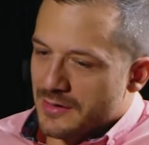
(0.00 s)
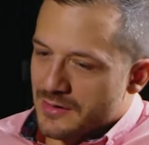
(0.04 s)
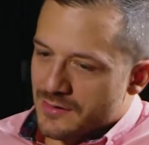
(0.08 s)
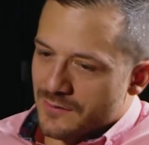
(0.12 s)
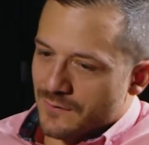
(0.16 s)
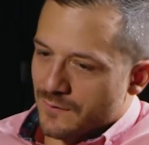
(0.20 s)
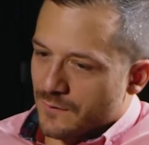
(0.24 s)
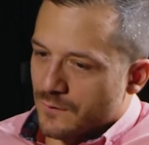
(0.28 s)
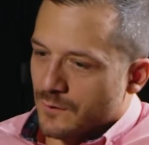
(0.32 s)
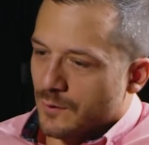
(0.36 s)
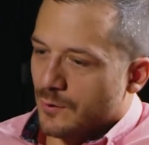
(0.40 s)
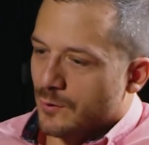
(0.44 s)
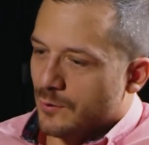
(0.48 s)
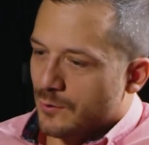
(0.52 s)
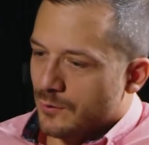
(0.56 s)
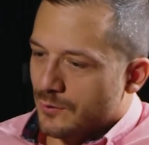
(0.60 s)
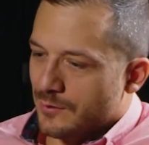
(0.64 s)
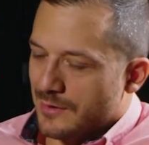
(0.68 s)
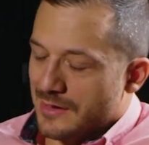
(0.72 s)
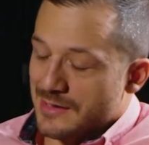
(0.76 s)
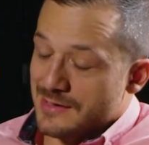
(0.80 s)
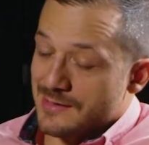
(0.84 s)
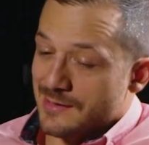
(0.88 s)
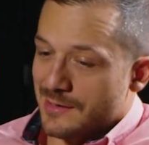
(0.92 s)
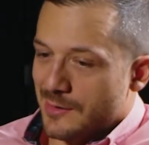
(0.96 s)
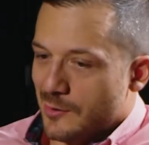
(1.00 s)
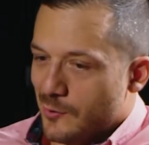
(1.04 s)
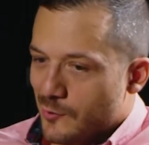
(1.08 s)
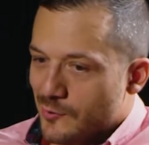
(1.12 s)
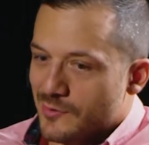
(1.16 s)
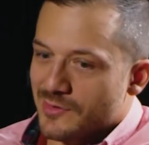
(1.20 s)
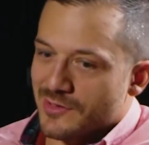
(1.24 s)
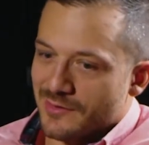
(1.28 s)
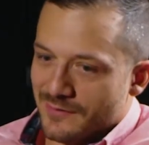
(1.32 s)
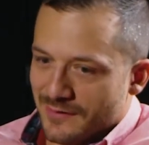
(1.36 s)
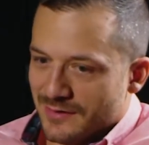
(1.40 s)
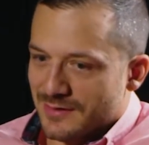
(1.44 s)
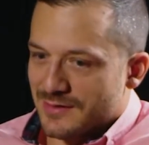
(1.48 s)
this role as a
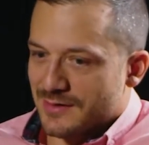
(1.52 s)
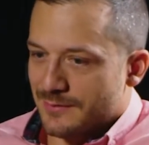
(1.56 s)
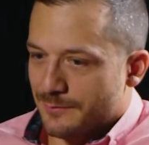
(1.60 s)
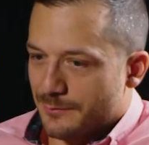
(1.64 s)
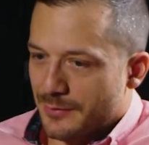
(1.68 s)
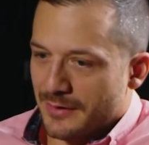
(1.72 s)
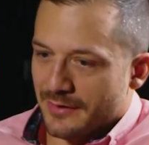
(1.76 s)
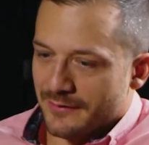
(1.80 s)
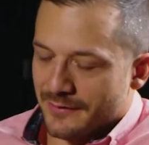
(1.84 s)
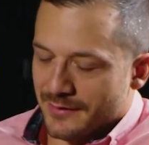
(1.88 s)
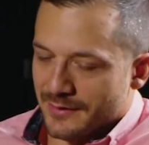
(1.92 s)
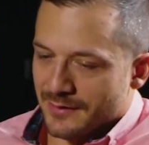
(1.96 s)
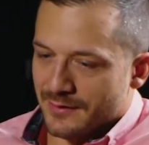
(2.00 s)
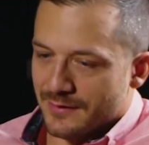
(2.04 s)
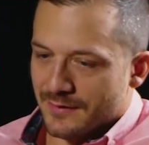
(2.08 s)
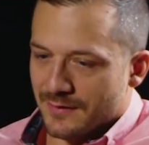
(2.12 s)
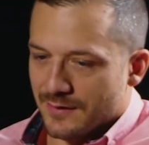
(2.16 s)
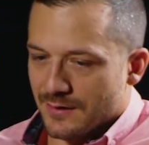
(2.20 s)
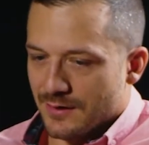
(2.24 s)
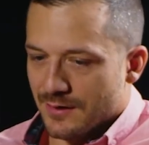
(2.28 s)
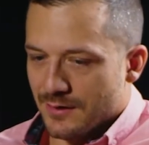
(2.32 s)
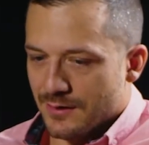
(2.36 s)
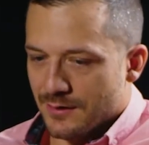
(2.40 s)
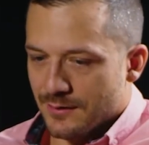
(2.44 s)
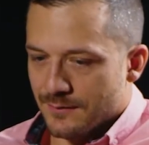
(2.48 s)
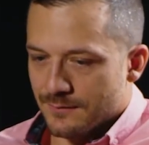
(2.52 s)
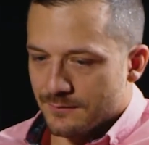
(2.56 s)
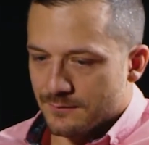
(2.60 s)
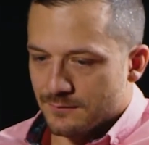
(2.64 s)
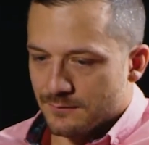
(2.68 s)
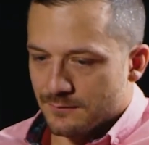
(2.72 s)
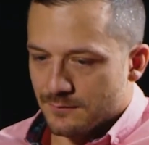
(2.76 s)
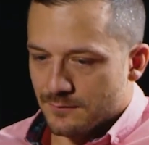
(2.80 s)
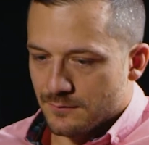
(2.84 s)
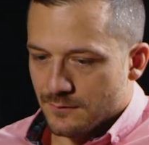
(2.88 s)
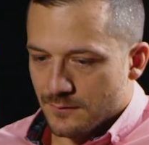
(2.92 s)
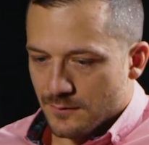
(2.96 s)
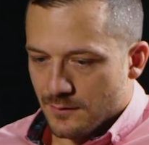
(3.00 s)
user, as a parent
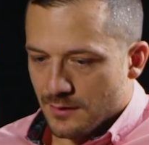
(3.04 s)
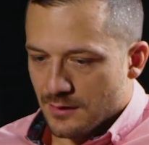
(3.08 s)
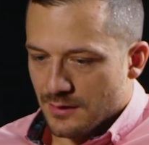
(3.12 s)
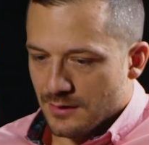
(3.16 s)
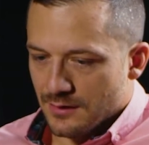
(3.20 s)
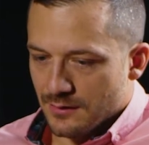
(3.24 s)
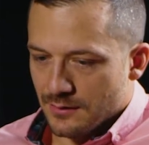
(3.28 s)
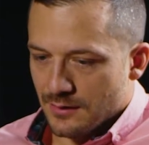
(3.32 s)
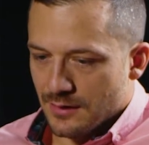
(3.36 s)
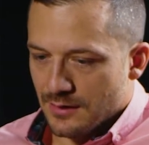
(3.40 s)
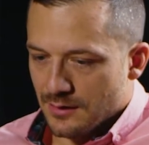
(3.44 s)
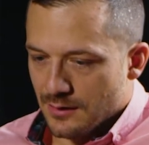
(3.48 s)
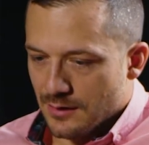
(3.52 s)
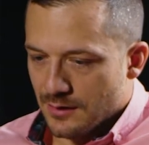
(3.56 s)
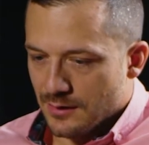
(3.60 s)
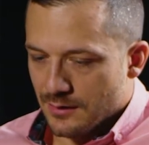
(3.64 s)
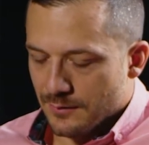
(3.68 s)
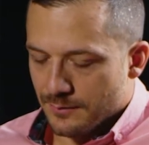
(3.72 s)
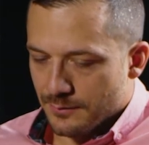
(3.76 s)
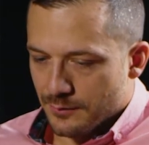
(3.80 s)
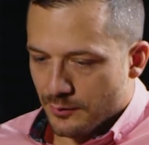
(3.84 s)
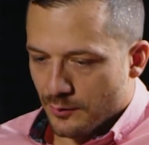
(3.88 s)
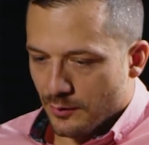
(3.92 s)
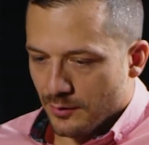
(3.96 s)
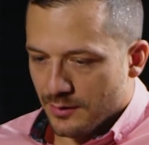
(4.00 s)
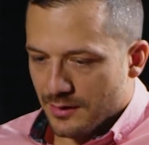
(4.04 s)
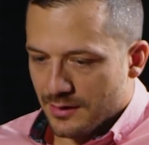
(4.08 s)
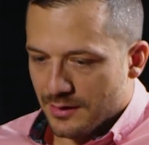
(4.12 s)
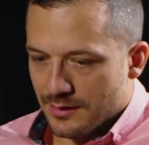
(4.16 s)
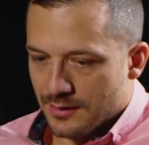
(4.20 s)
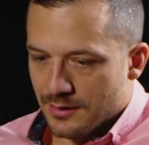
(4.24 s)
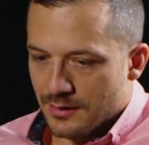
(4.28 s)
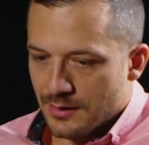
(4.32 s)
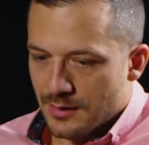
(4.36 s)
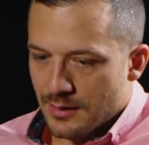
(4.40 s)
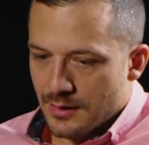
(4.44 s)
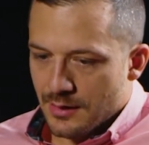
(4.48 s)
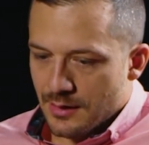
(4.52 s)
in the
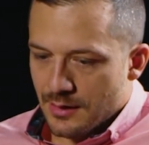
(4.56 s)
product,